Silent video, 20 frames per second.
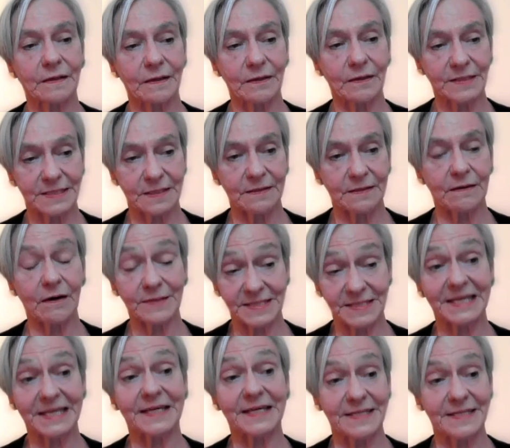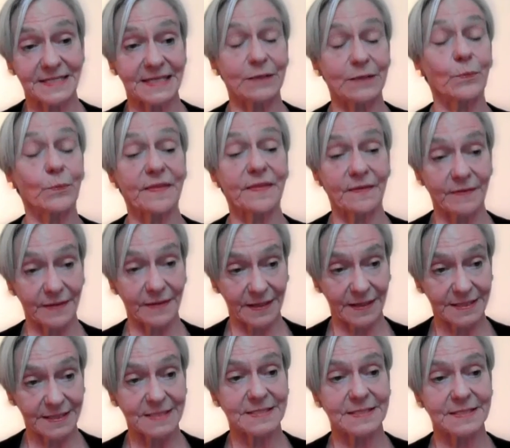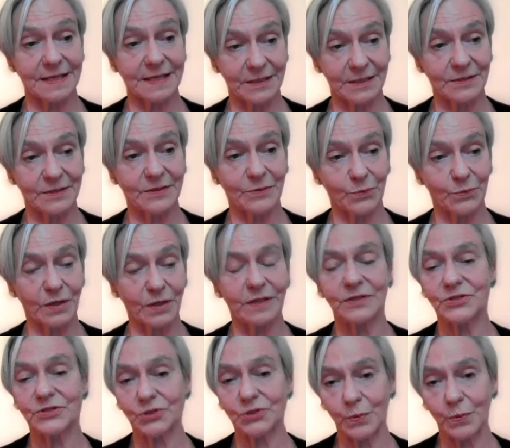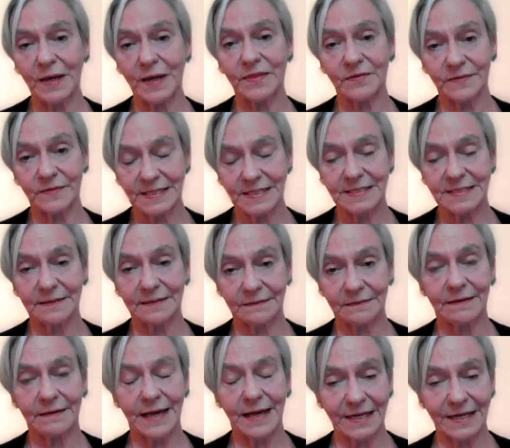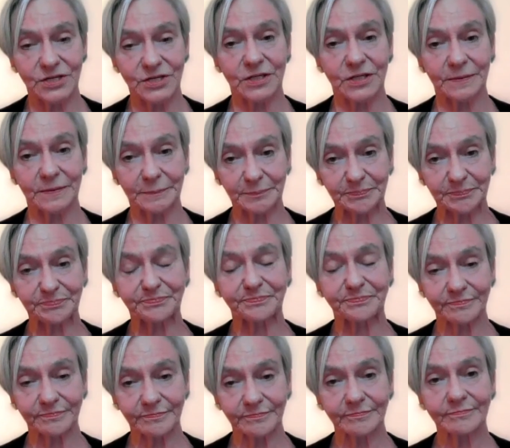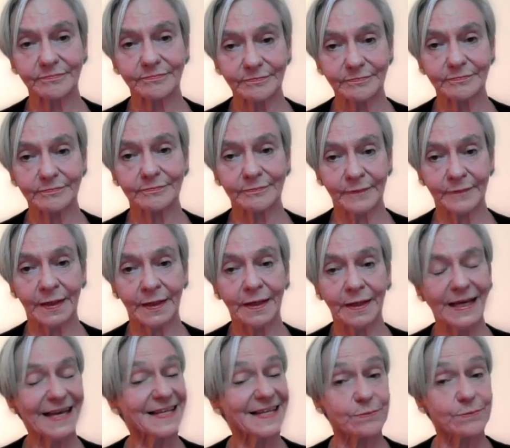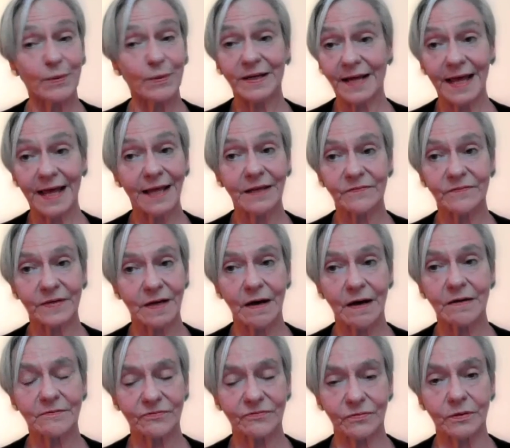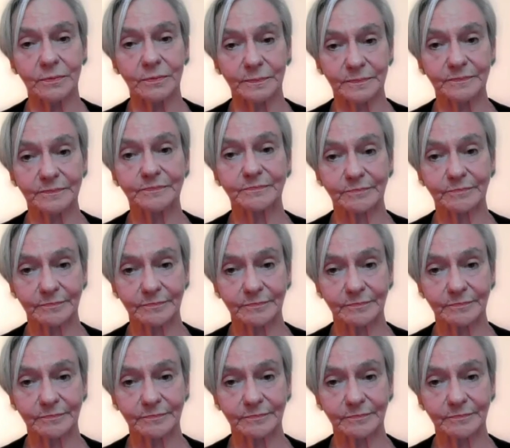articulacy, whether it's in words or whether it's in action. It's one hell of an art form.